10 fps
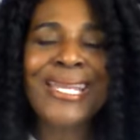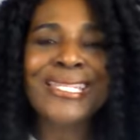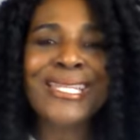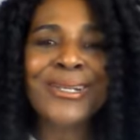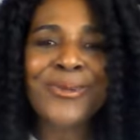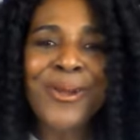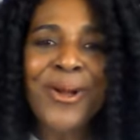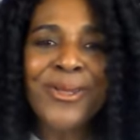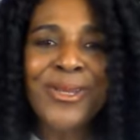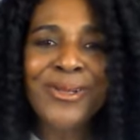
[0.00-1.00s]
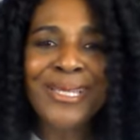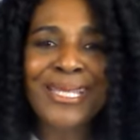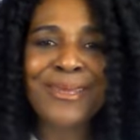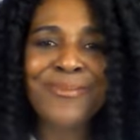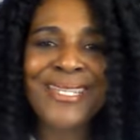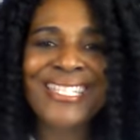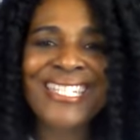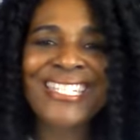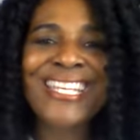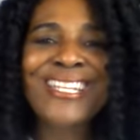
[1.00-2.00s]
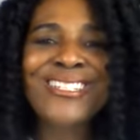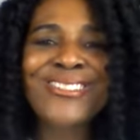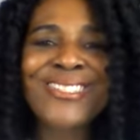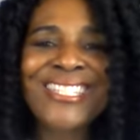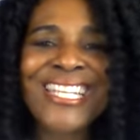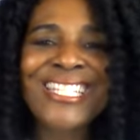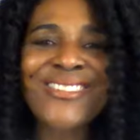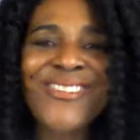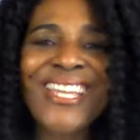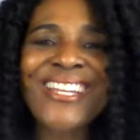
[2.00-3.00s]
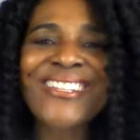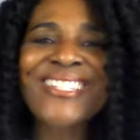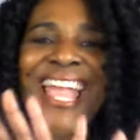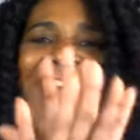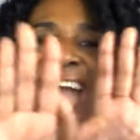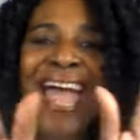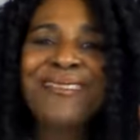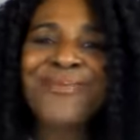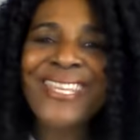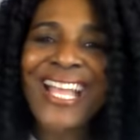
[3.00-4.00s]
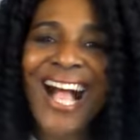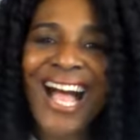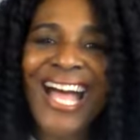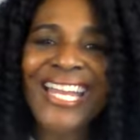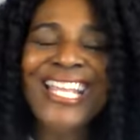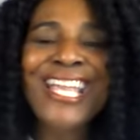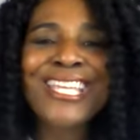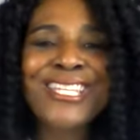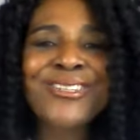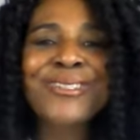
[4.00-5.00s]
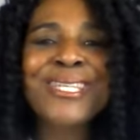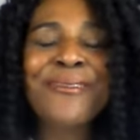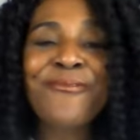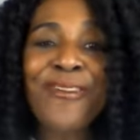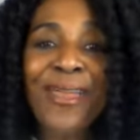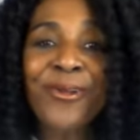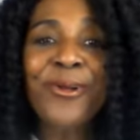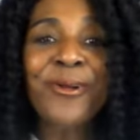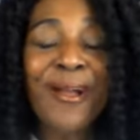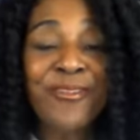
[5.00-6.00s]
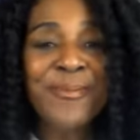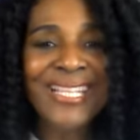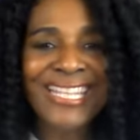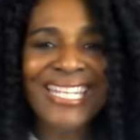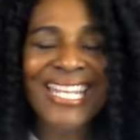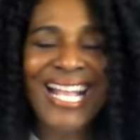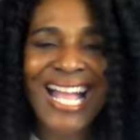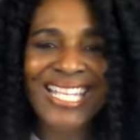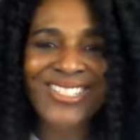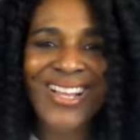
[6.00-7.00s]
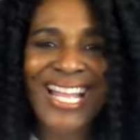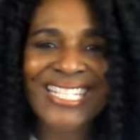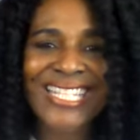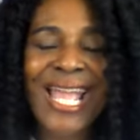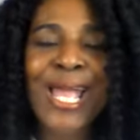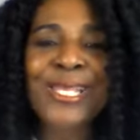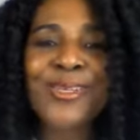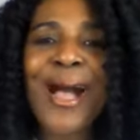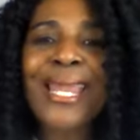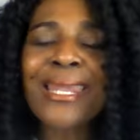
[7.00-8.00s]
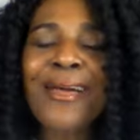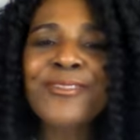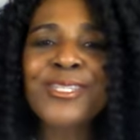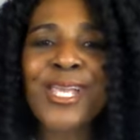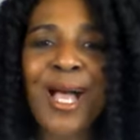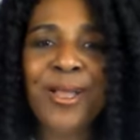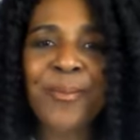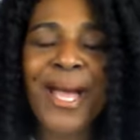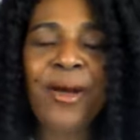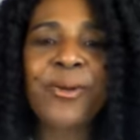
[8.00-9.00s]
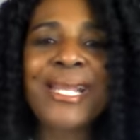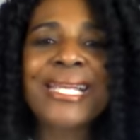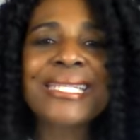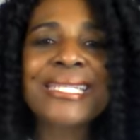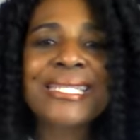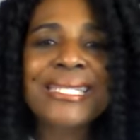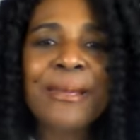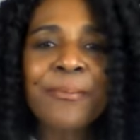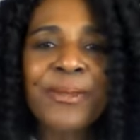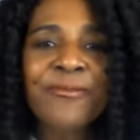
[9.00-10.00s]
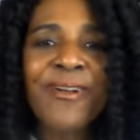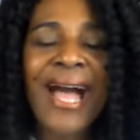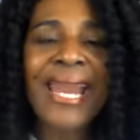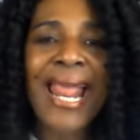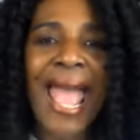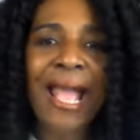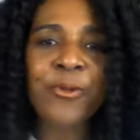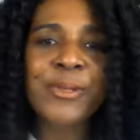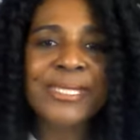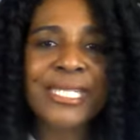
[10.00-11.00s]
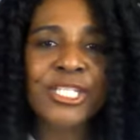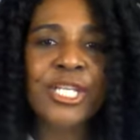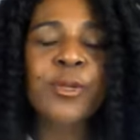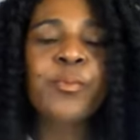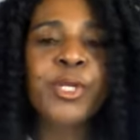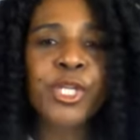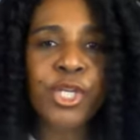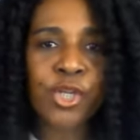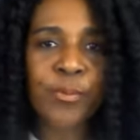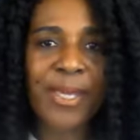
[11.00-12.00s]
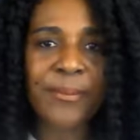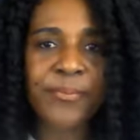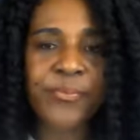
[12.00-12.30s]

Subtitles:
to grow your cleaning business to 6 figures and beyond using federal government cleaning contracts. So I love to talk about simplified acquisition procurement,